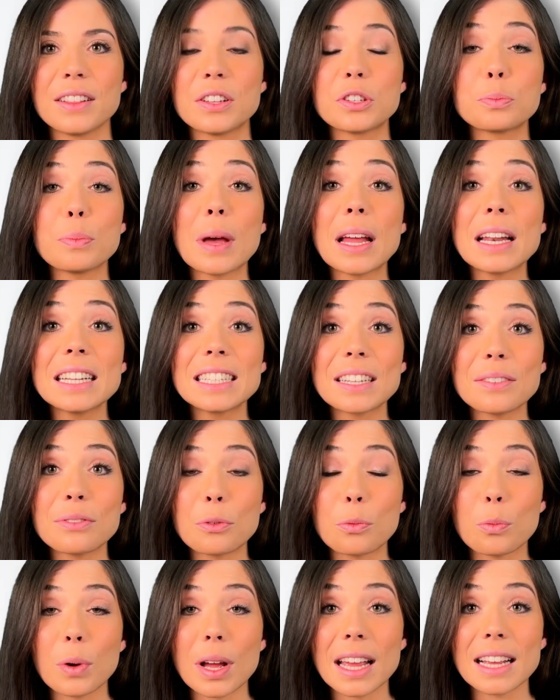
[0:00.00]
There's many
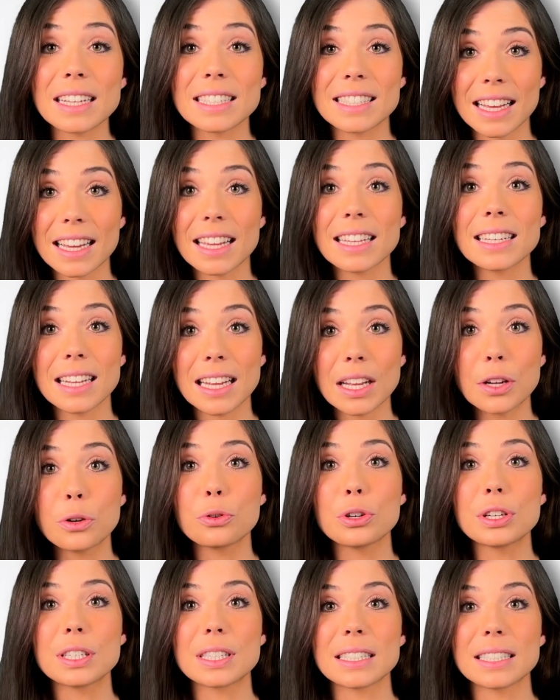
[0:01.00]
different ways that can
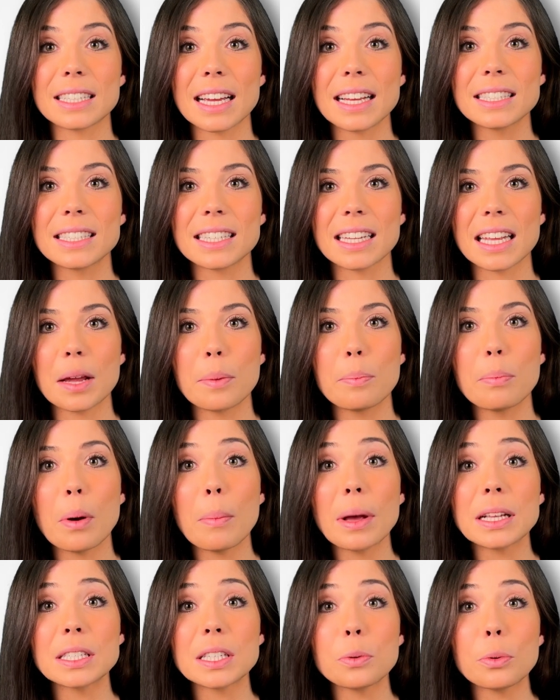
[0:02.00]
increase intensity, but
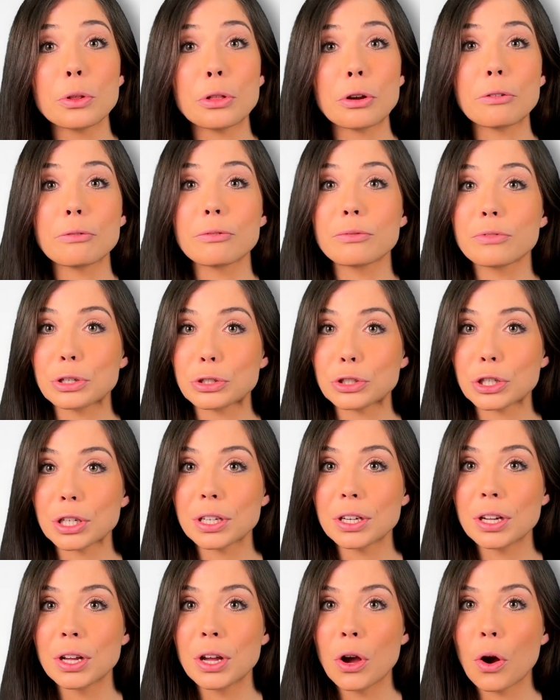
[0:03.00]
messing with our
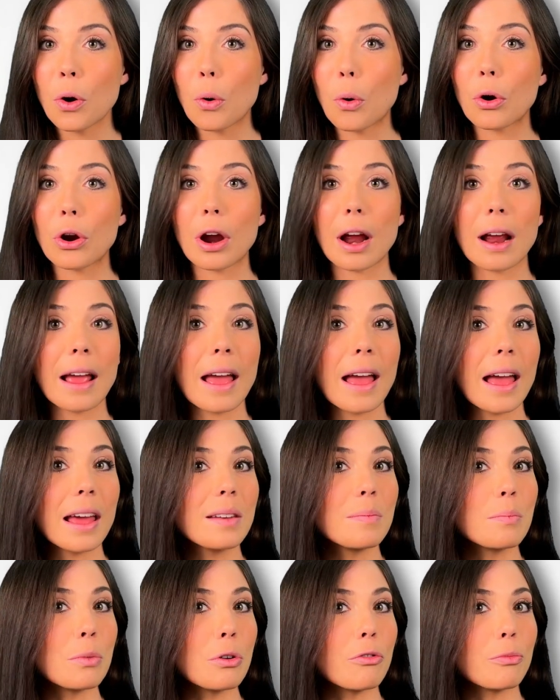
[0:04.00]
vision or our
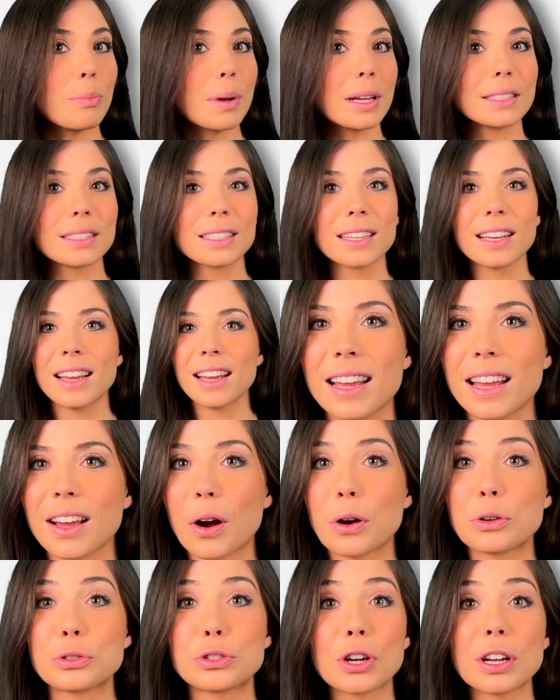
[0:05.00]
head movement
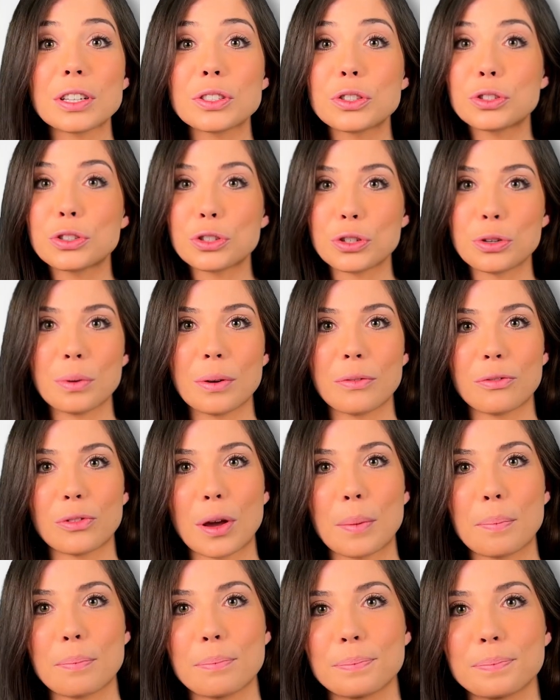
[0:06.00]
are just two of
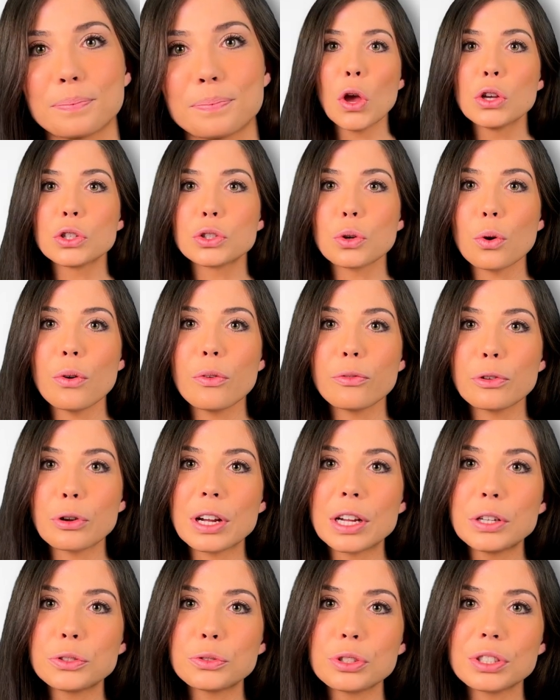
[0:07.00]
them. So if you're
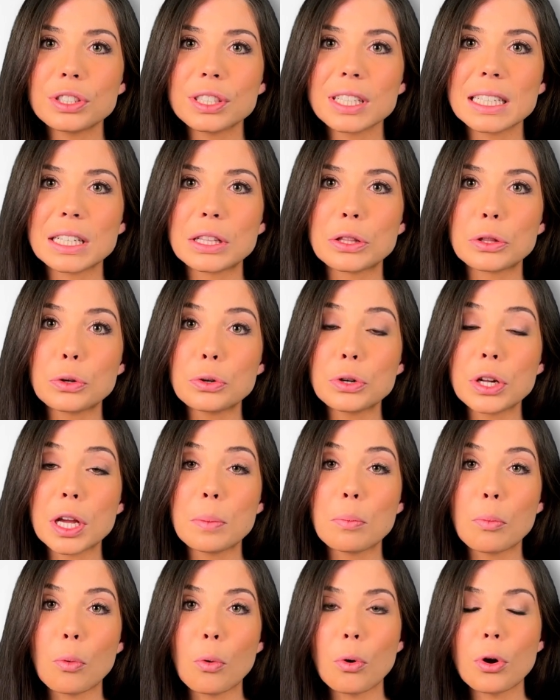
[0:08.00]
interested in
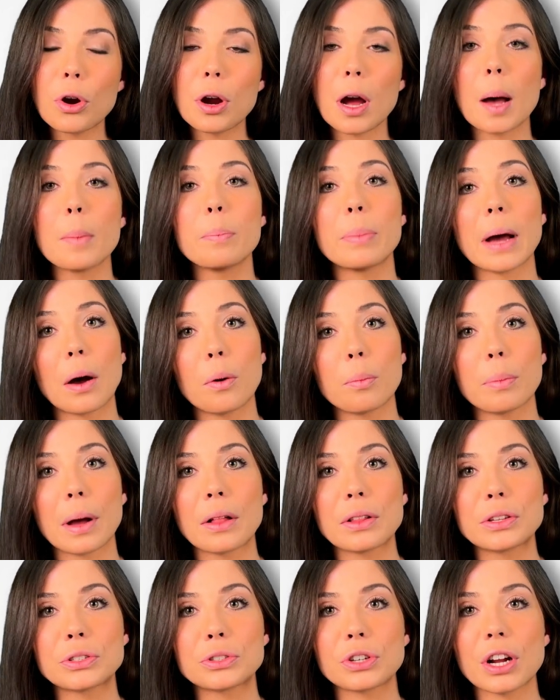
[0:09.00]
learning more about
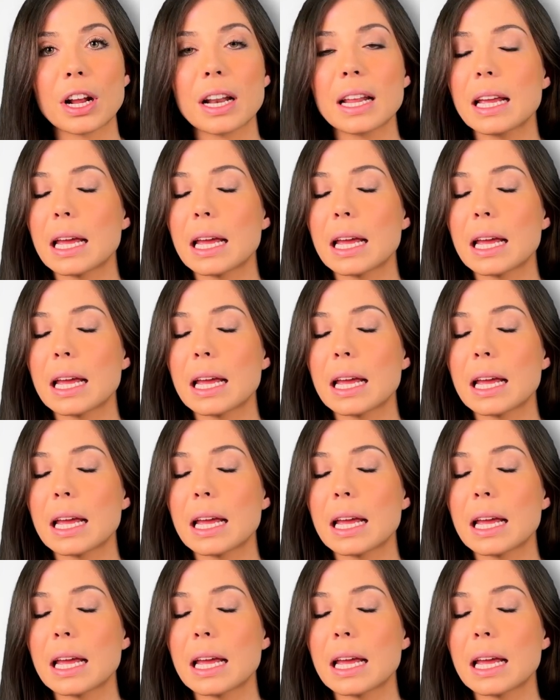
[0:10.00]
balance training